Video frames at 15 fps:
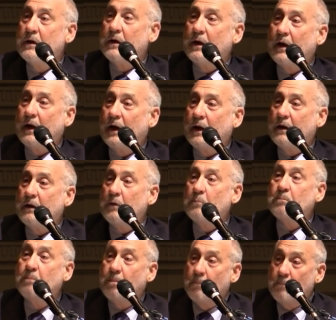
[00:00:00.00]
Uh,
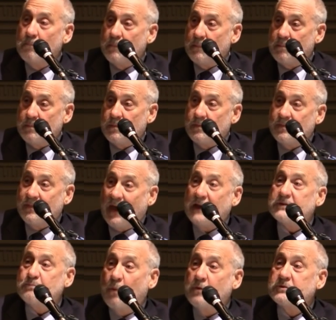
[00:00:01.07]
that's
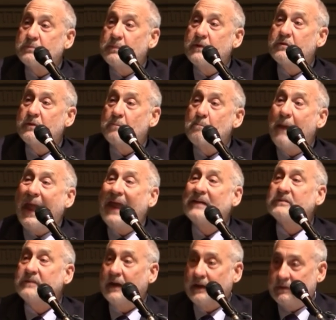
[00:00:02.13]
supposed to be the
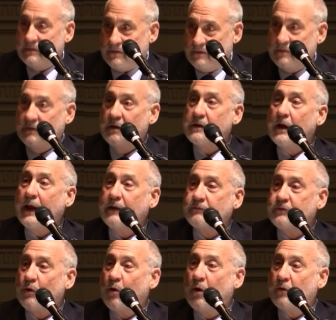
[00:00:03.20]
mandate to look
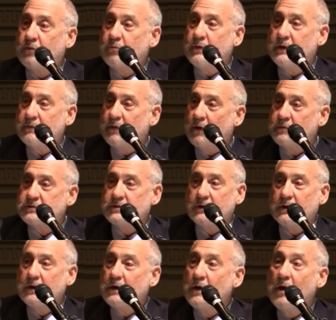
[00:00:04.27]
after all three of those.
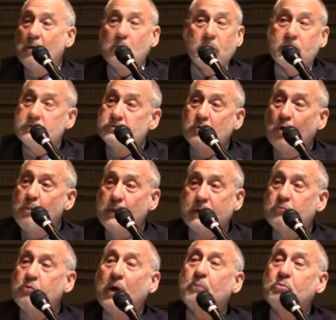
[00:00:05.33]
But there's nobody
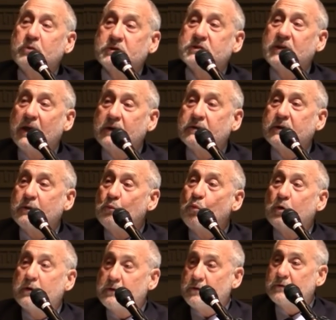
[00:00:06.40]
representing
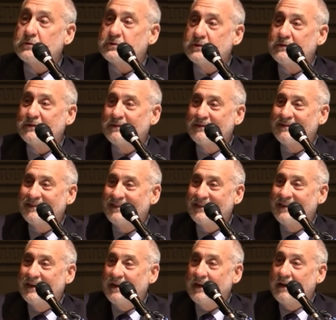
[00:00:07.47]
workers.
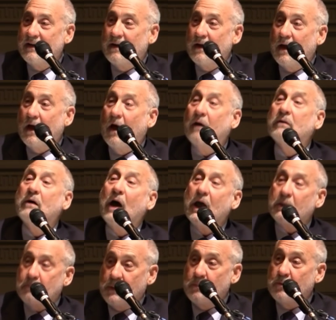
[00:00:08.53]
A lot
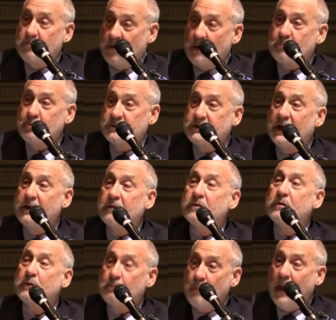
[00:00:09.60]
of people
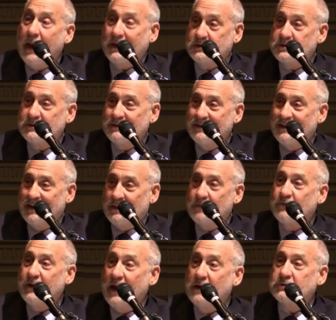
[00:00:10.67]
representing the banks in the
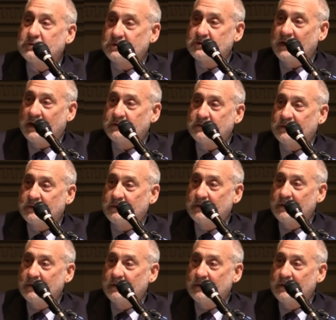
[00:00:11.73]
financial sector.